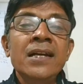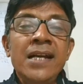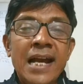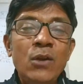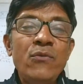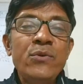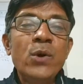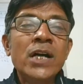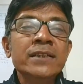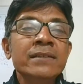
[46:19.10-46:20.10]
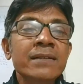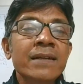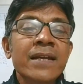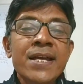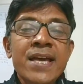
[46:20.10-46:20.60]
Hello, everyone.
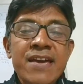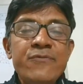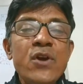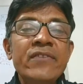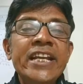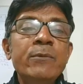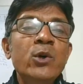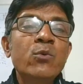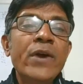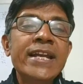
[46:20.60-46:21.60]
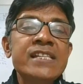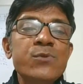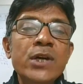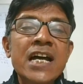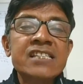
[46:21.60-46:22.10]
If you have any more queries,
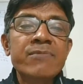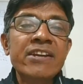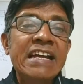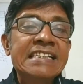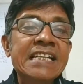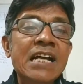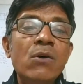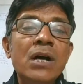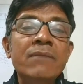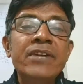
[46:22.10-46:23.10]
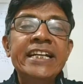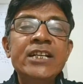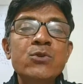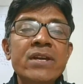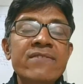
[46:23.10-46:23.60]
you can ask me right now. I'm ready
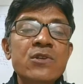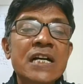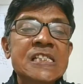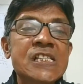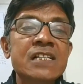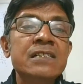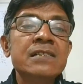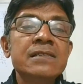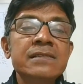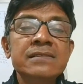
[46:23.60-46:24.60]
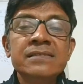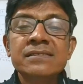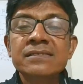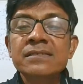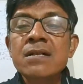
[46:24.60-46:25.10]
to give you the answer.
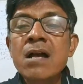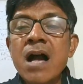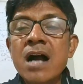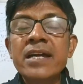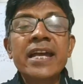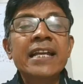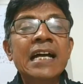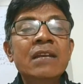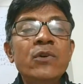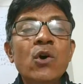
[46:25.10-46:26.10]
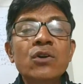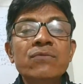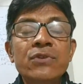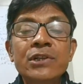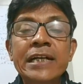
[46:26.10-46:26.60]
Again, I'll be on
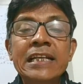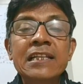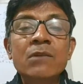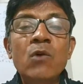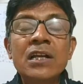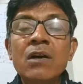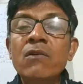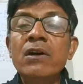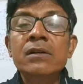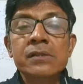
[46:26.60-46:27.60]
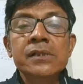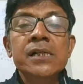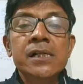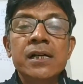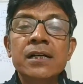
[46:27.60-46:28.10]
for another 1 hour
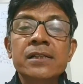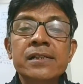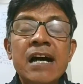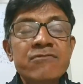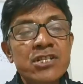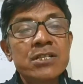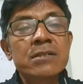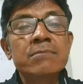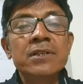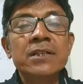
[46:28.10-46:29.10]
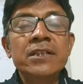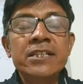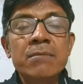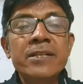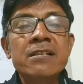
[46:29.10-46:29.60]
after a
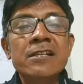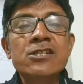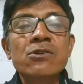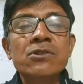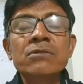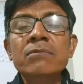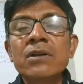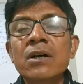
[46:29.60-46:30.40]
little bit later on.